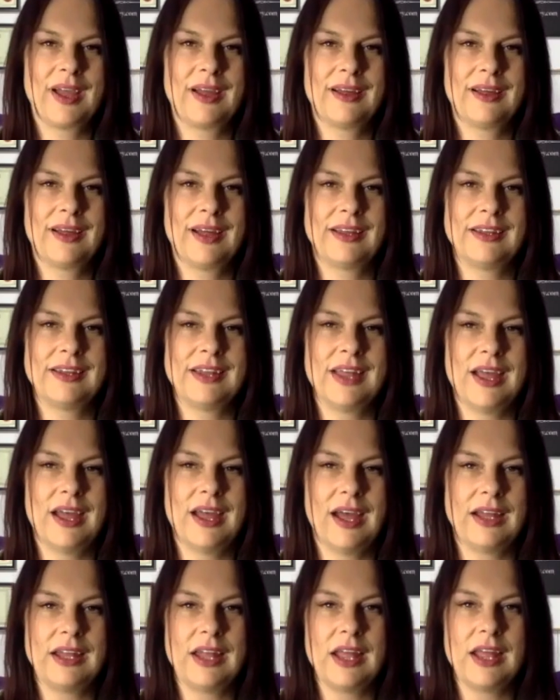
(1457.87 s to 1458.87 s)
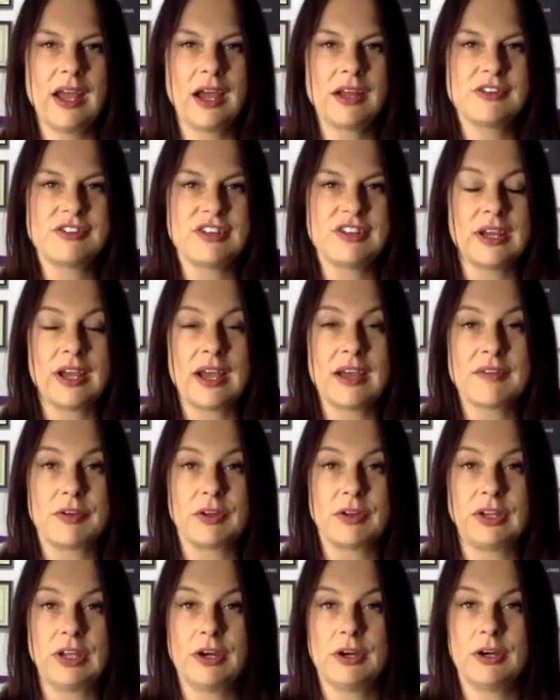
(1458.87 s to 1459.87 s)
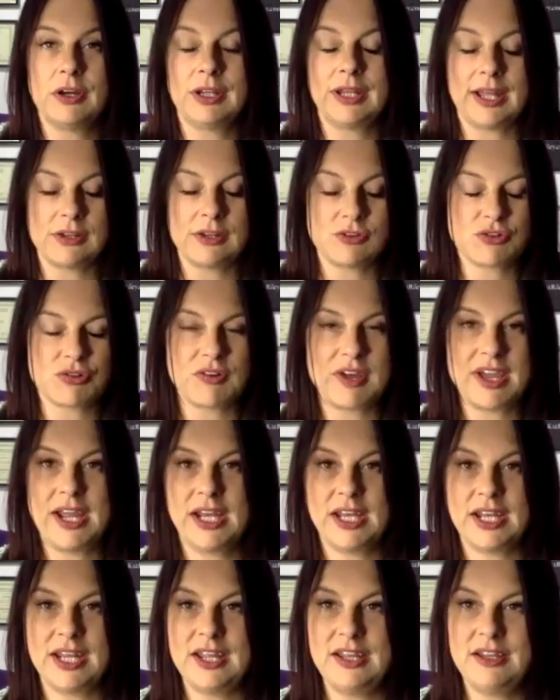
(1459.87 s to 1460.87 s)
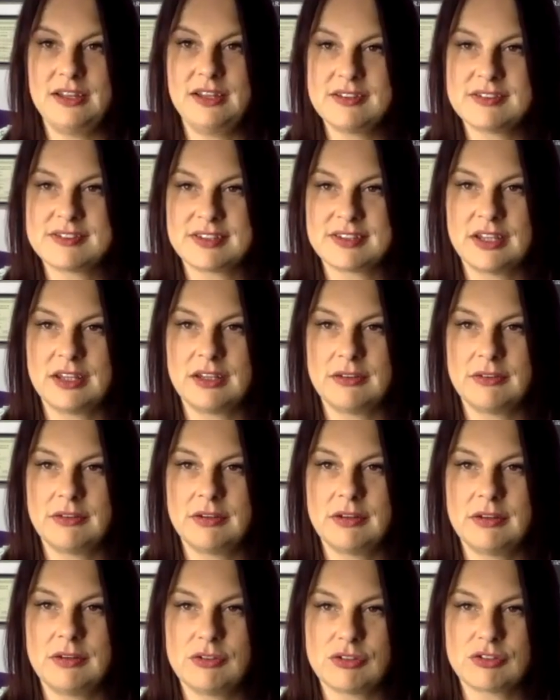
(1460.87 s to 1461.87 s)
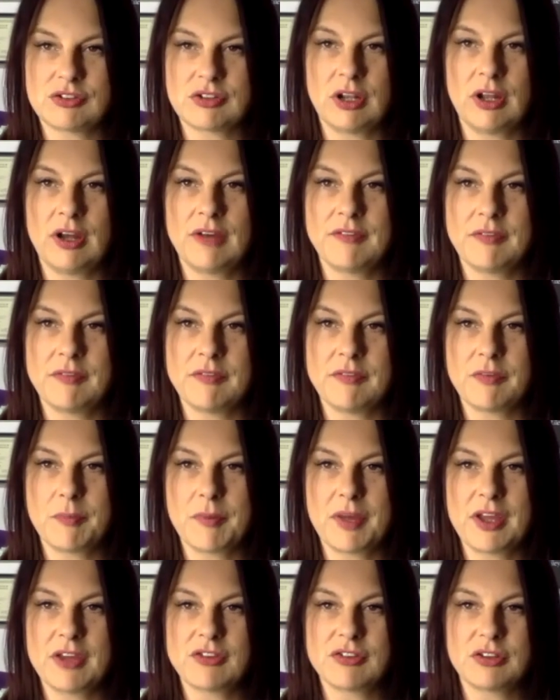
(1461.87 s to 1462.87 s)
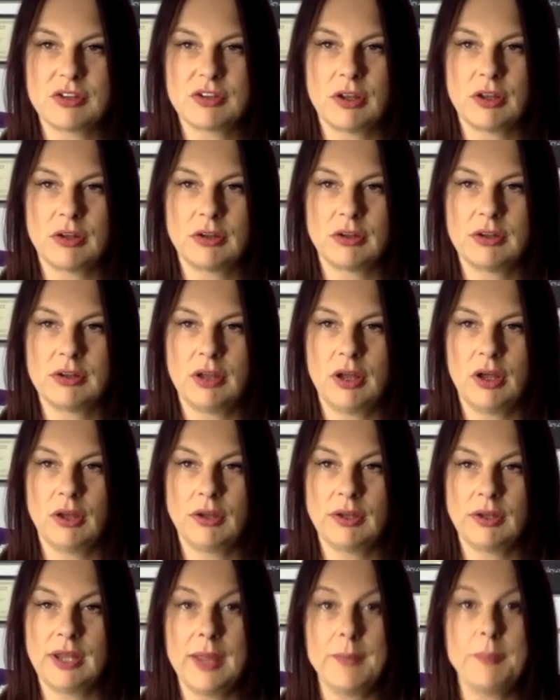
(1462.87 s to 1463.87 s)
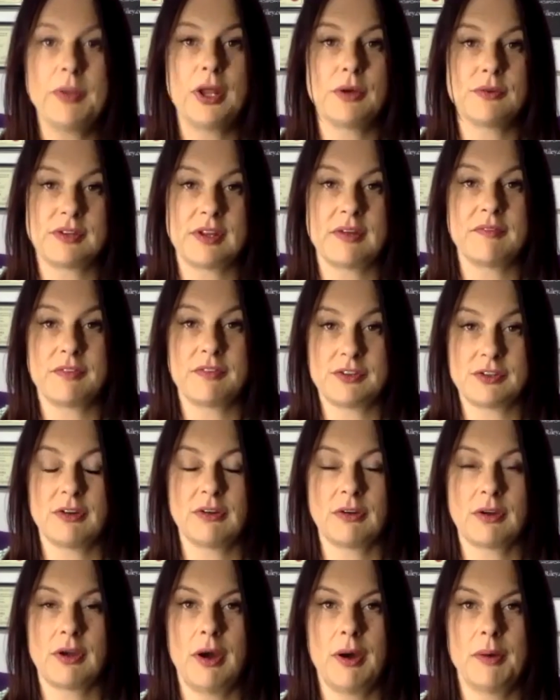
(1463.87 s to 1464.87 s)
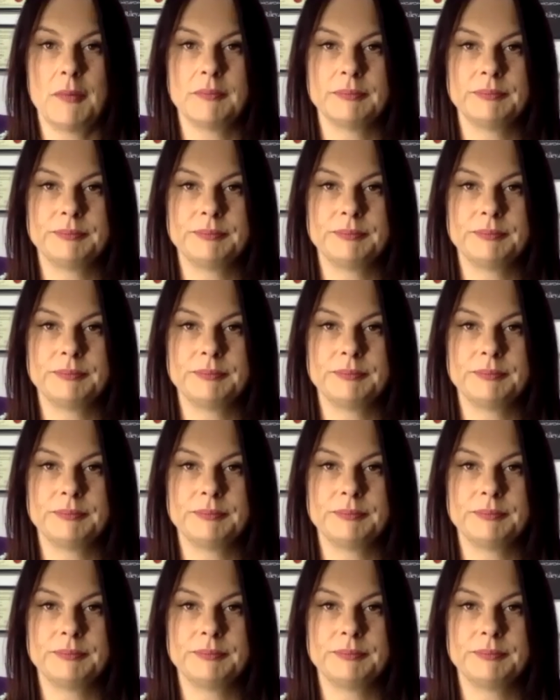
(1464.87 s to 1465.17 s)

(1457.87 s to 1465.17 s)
And do you have all your like trainings and just a lot of information on hypnodenver.com?